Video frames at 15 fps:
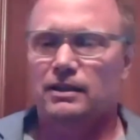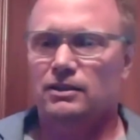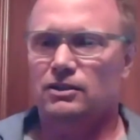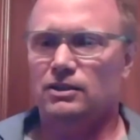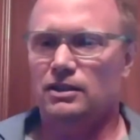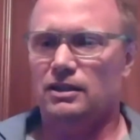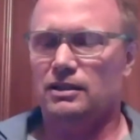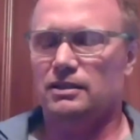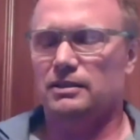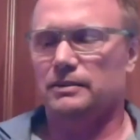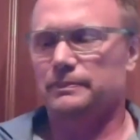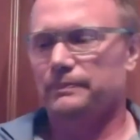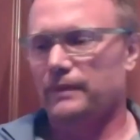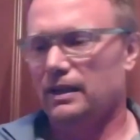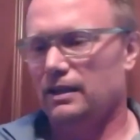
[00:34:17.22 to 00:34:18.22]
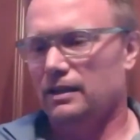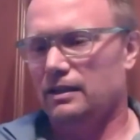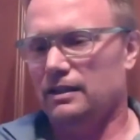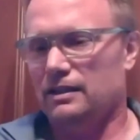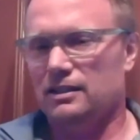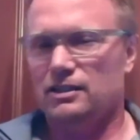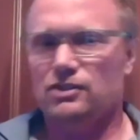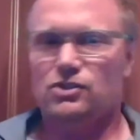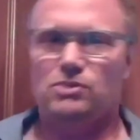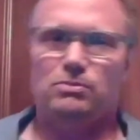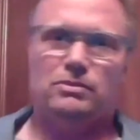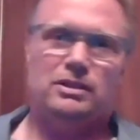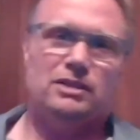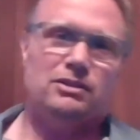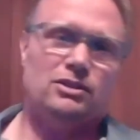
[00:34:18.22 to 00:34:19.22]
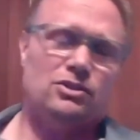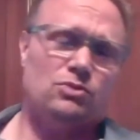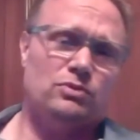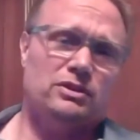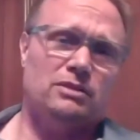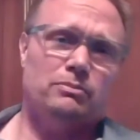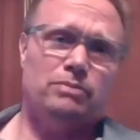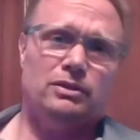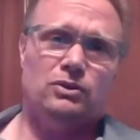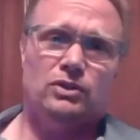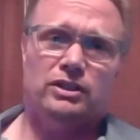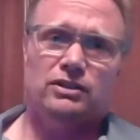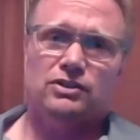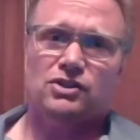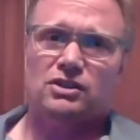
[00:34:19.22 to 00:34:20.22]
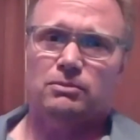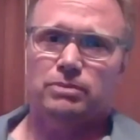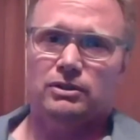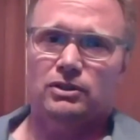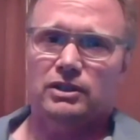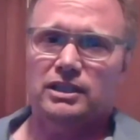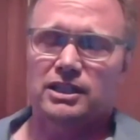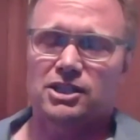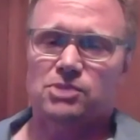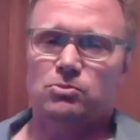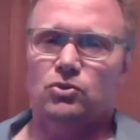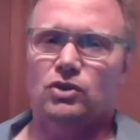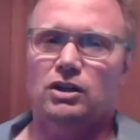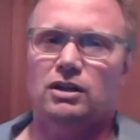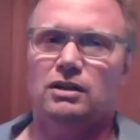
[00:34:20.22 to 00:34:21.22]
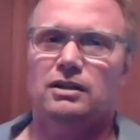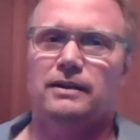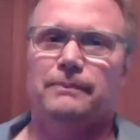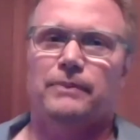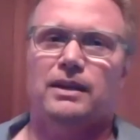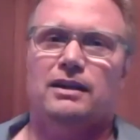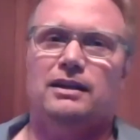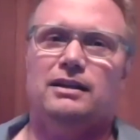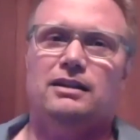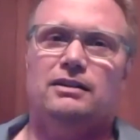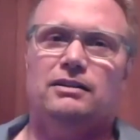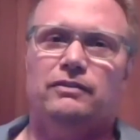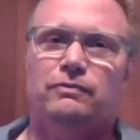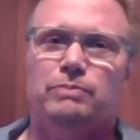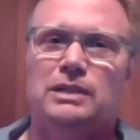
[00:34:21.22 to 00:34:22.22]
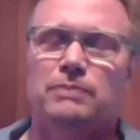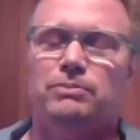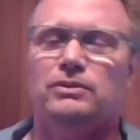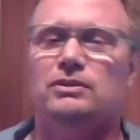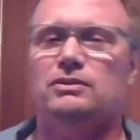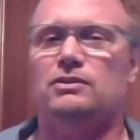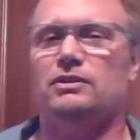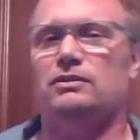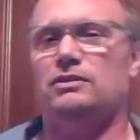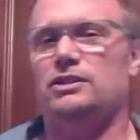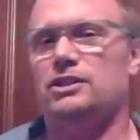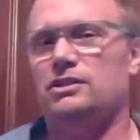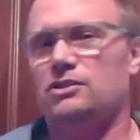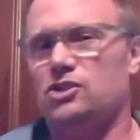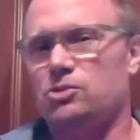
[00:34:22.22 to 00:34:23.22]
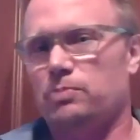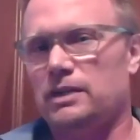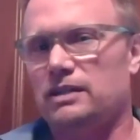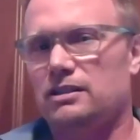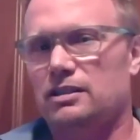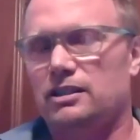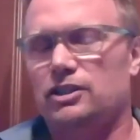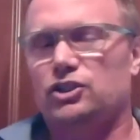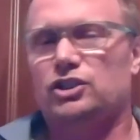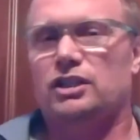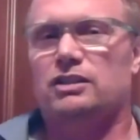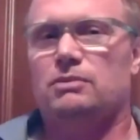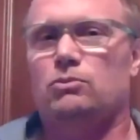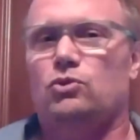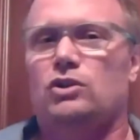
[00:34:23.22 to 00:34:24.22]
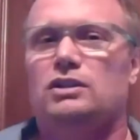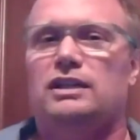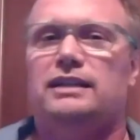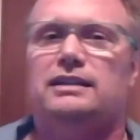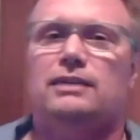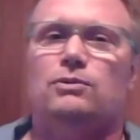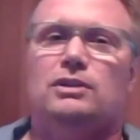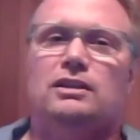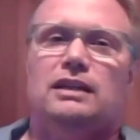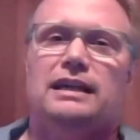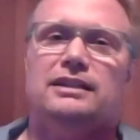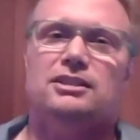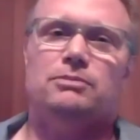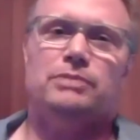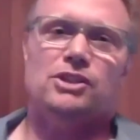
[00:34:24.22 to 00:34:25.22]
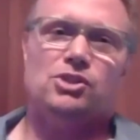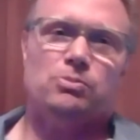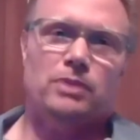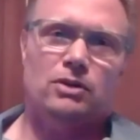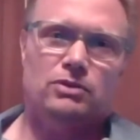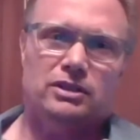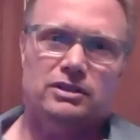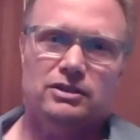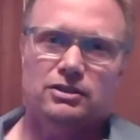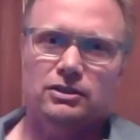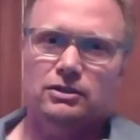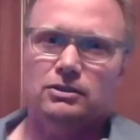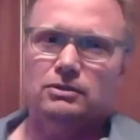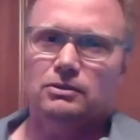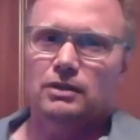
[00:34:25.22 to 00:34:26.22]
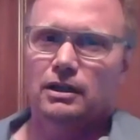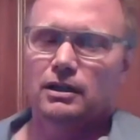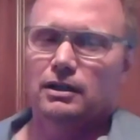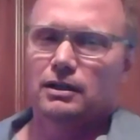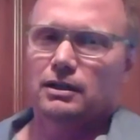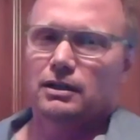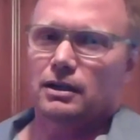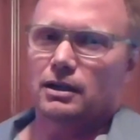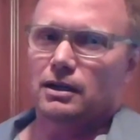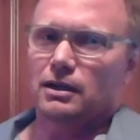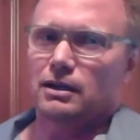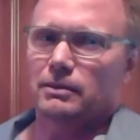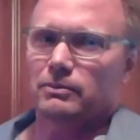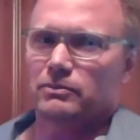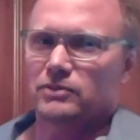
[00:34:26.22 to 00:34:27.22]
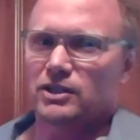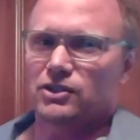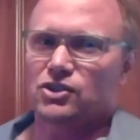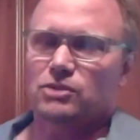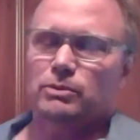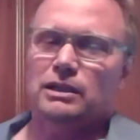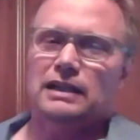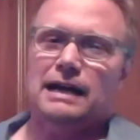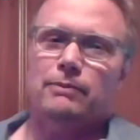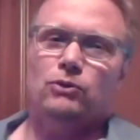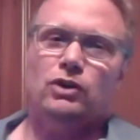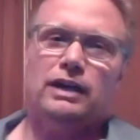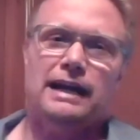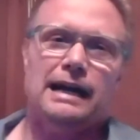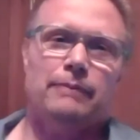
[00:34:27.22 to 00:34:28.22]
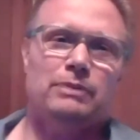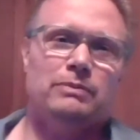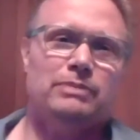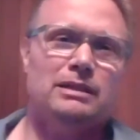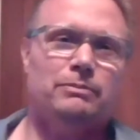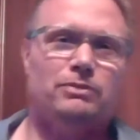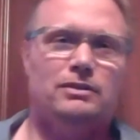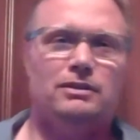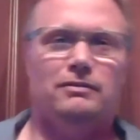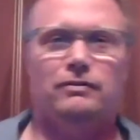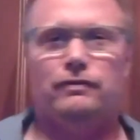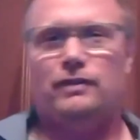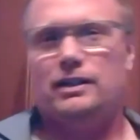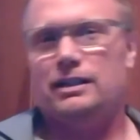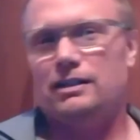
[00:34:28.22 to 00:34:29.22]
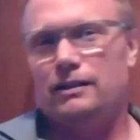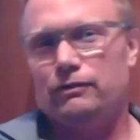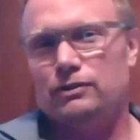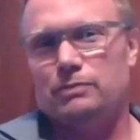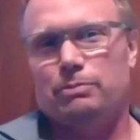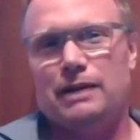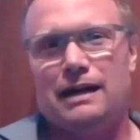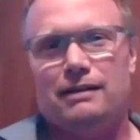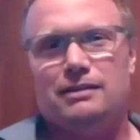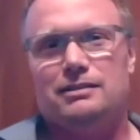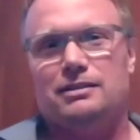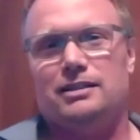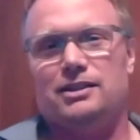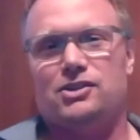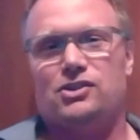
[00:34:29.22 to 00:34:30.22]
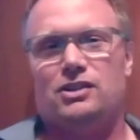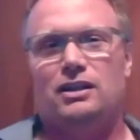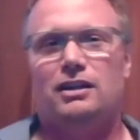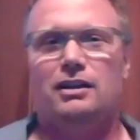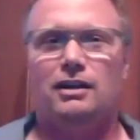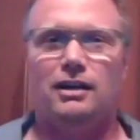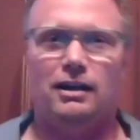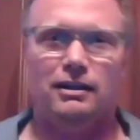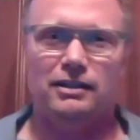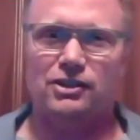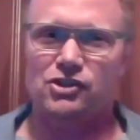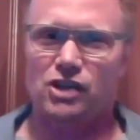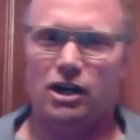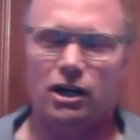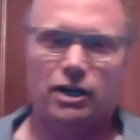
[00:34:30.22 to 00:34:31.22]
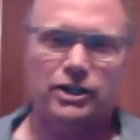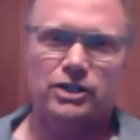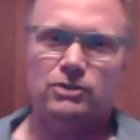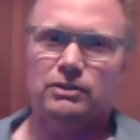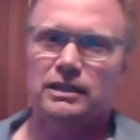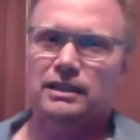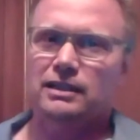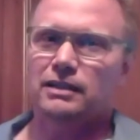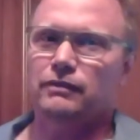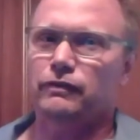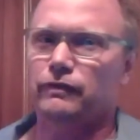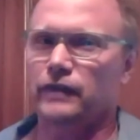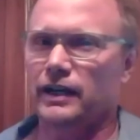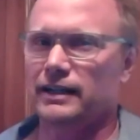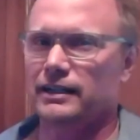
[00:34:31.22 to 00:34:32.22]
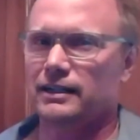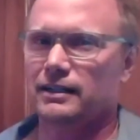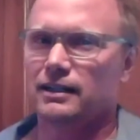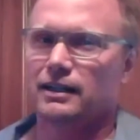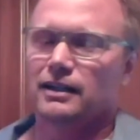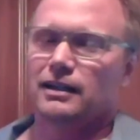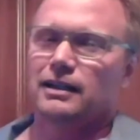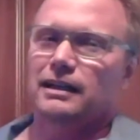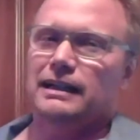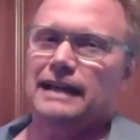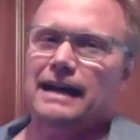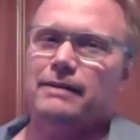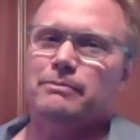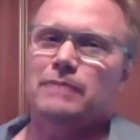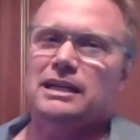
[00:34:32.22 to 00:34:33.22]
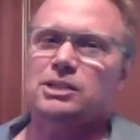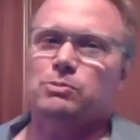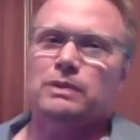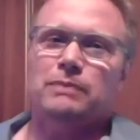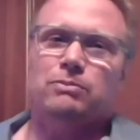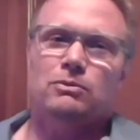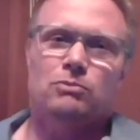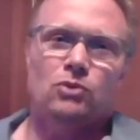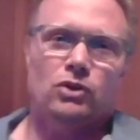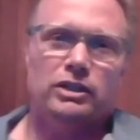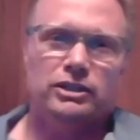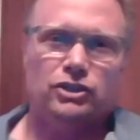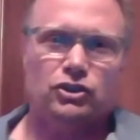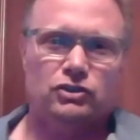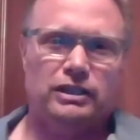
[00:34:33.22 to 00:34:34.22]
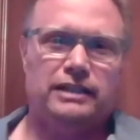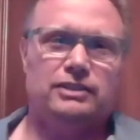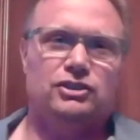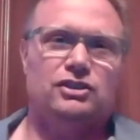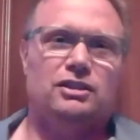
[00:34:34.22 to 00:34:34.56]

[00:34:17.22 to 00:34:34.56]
Uh, it can use, be used with employers and employees more. You know, if people speak to each other more like they would like to be spoken to, um, there's going to be a lot more happy people. And funny enough, with politics, all this arguing and fighting, that makes people more entrenched.